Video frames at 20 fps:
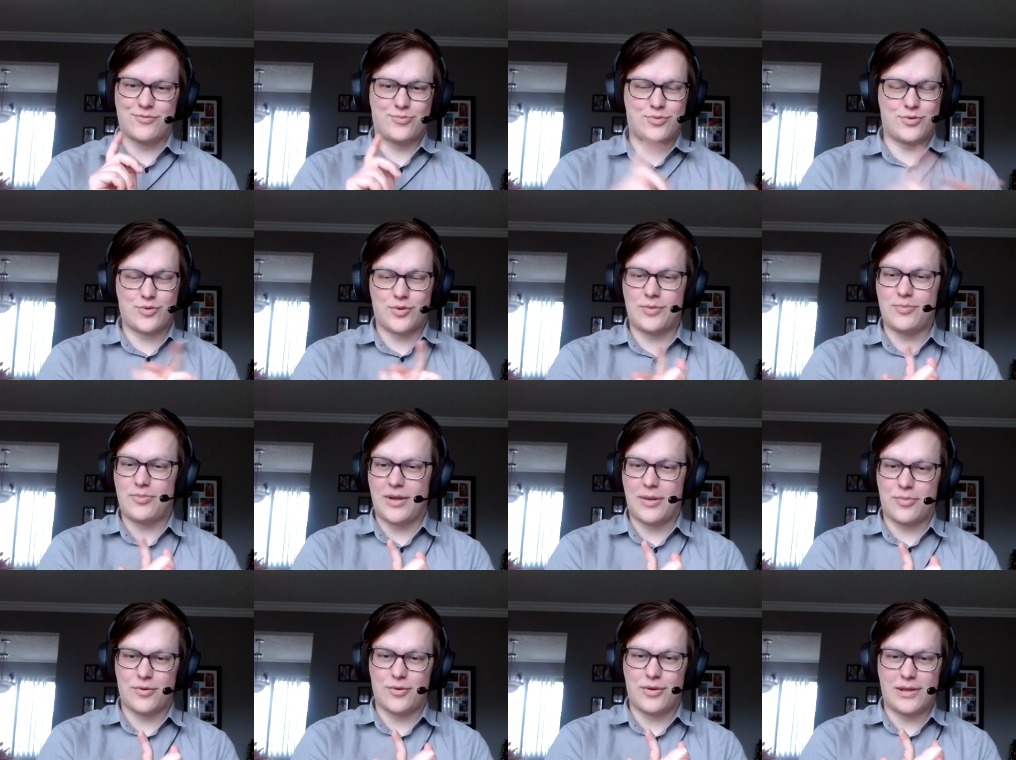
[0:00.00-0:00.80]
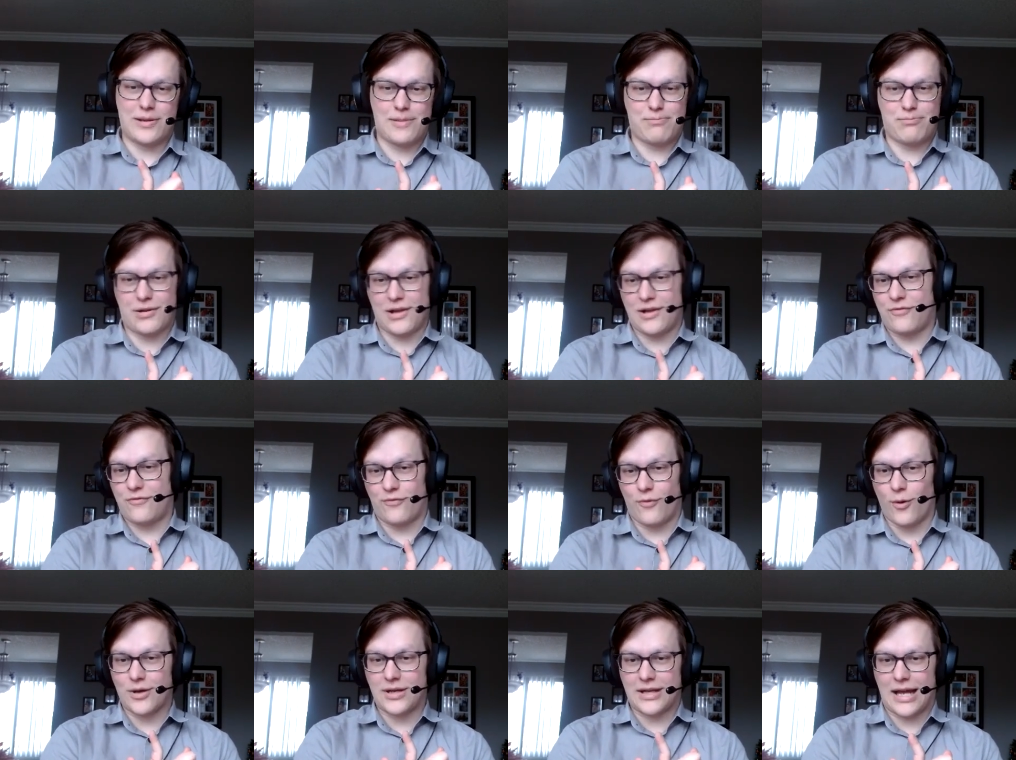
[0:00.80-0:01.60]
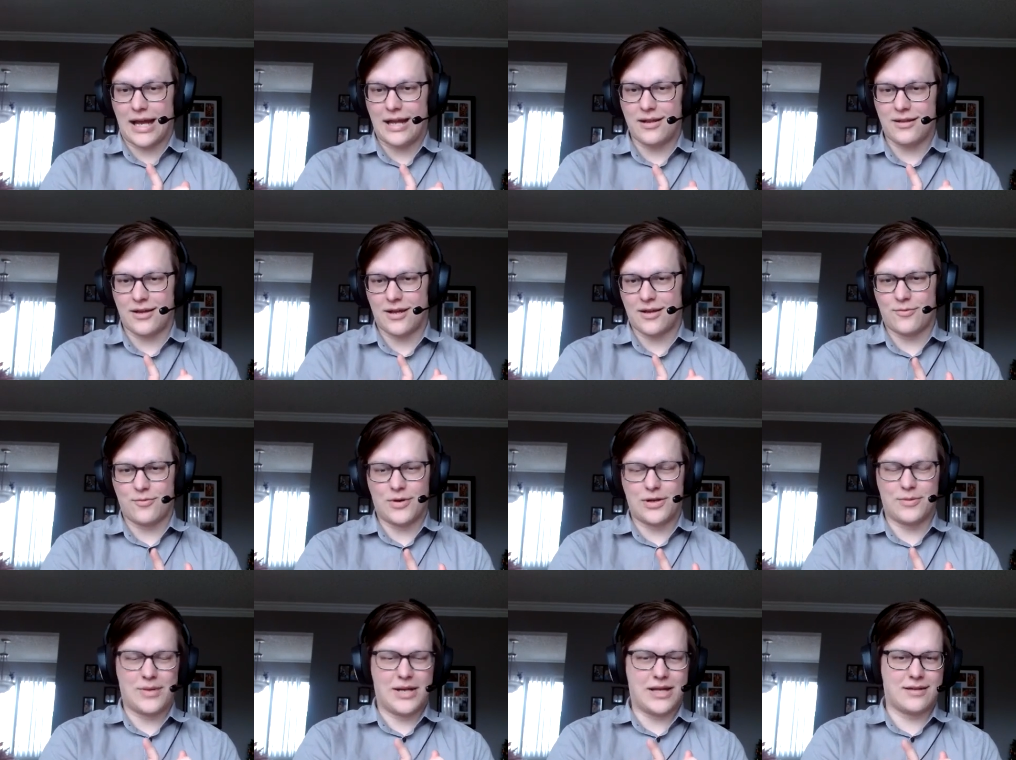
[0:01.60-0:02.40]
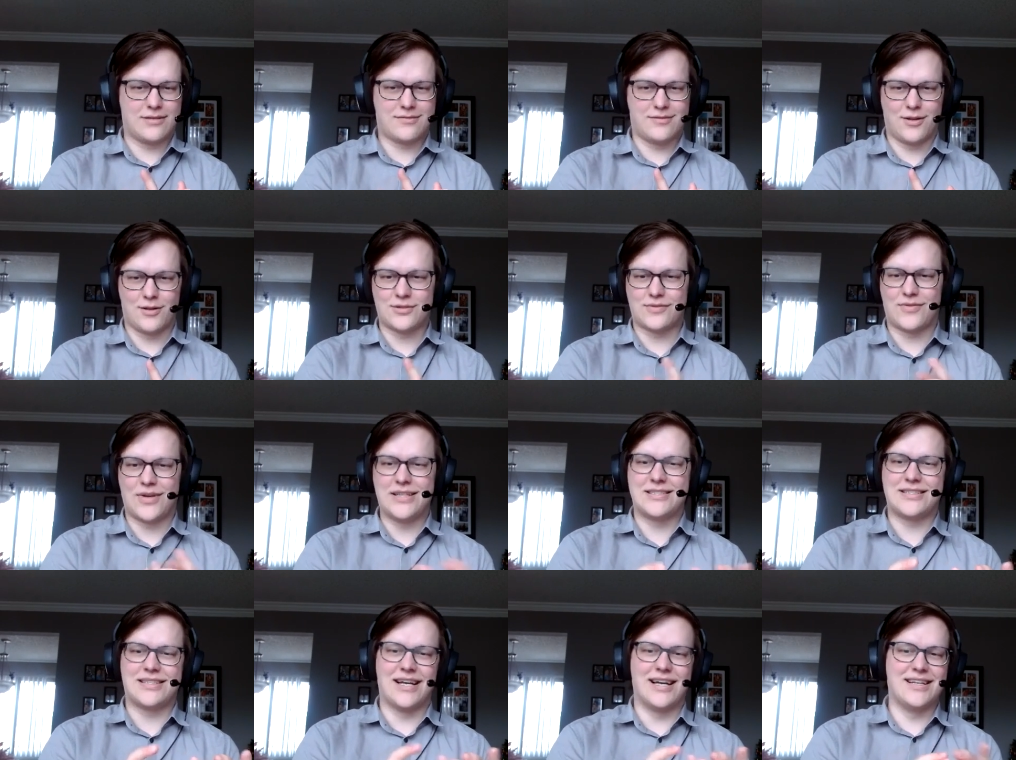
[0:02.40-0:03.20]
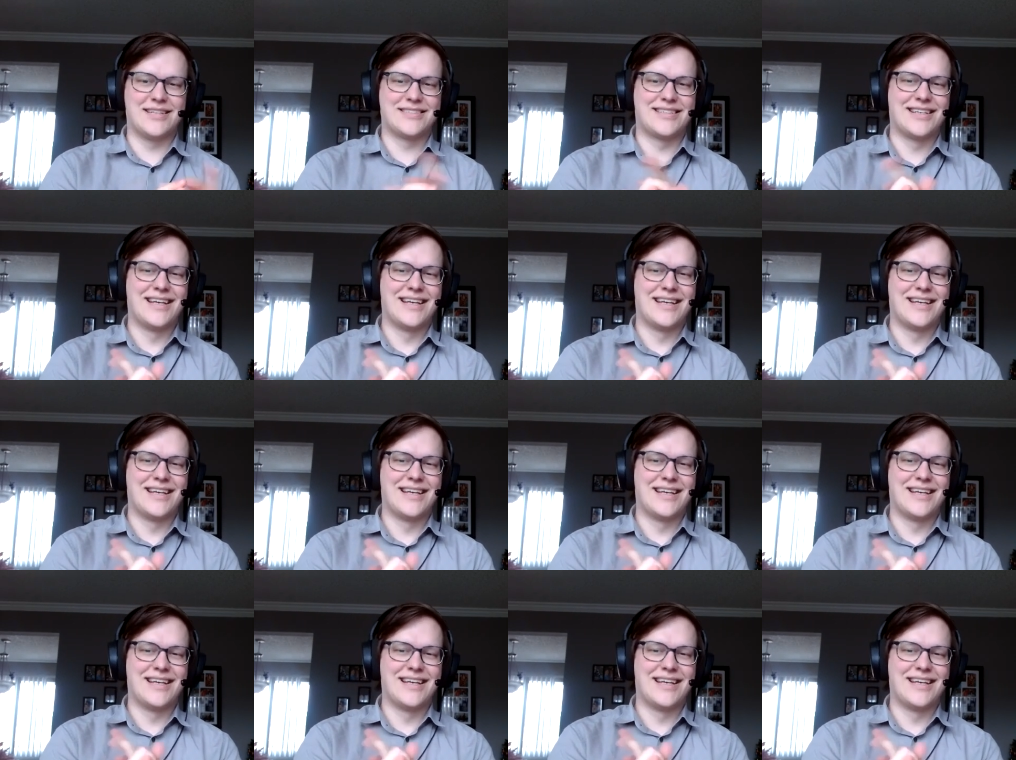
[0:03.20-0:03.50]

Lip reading: between people who play Fortnite, like one of my close friends does.